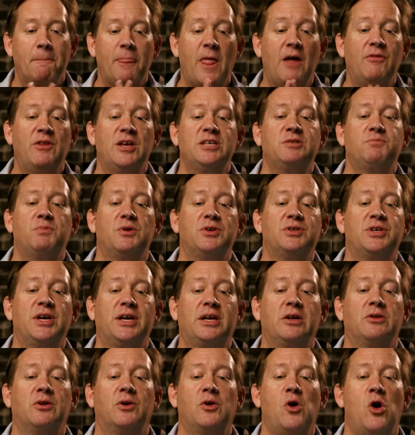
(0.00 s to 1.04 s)
And this
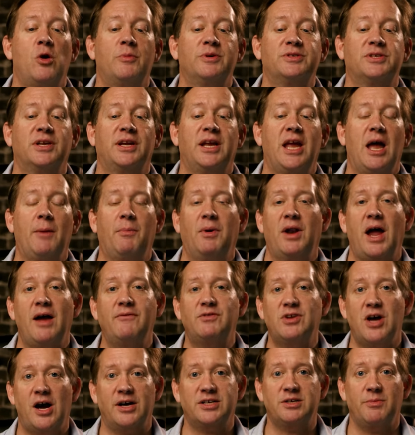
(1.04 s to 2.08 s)
particular homeless encampment,
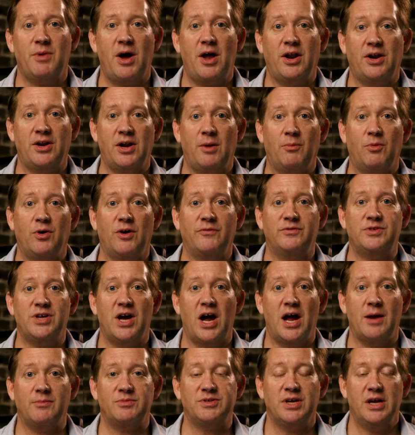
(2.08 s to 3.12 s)
I've talked about a number of
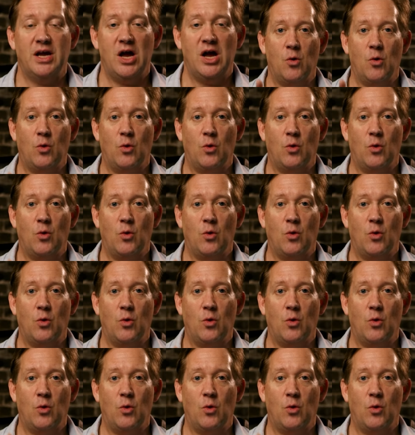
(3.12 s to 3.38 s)
times.